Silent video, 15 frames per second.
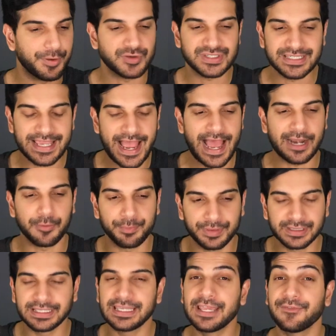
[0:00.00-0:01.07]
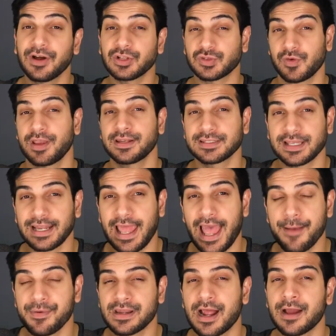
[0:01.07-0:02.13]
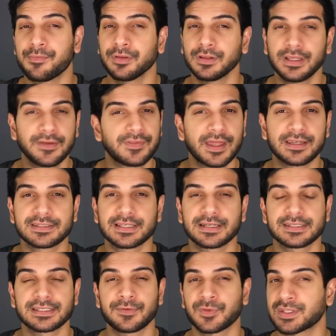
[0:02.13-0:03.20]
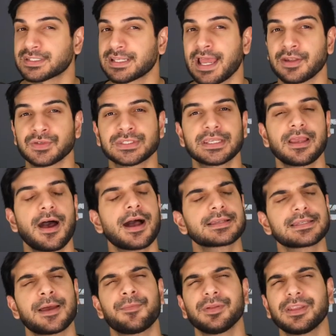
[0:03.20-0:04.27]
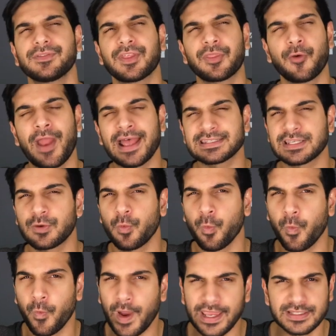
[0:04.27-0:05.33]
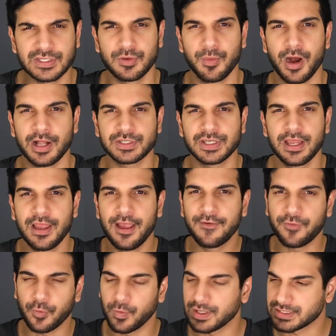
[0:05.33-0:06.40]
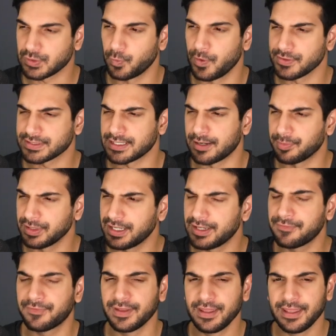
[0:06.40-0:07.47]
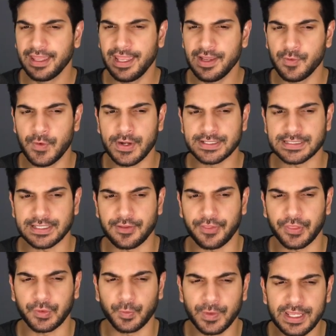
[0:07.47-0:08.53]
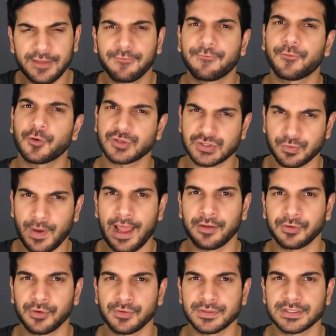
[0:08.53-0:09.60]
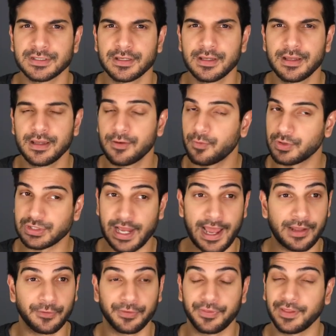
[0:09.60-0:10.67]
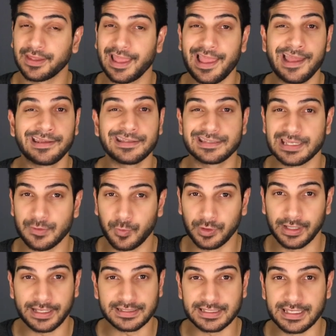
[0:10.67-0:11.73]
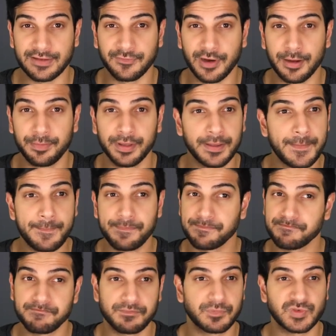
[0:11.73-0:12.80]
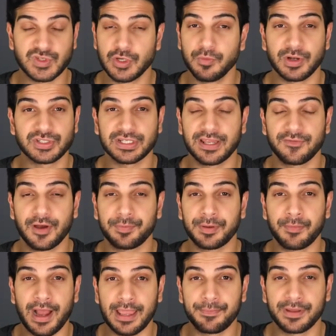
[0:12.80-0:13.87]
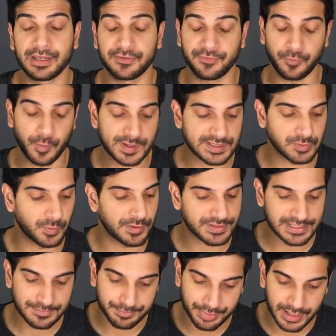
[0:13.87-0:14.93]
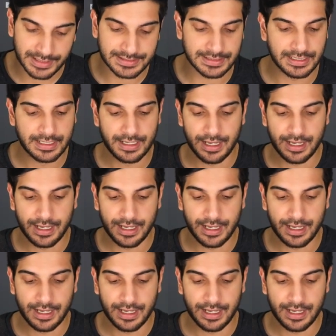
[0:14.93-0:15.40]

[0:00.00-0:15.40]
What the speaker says: Personally, I don't believe a trade is going to happen. I believe that he's going to stay with the Seattle Seahawks. I believe that they're asking way too much for Russell Wilson. I believe it was 3 first-rounders, which I don't think any team would like to give up. Too much to give up, in my opinion, for Russell Wilson. But,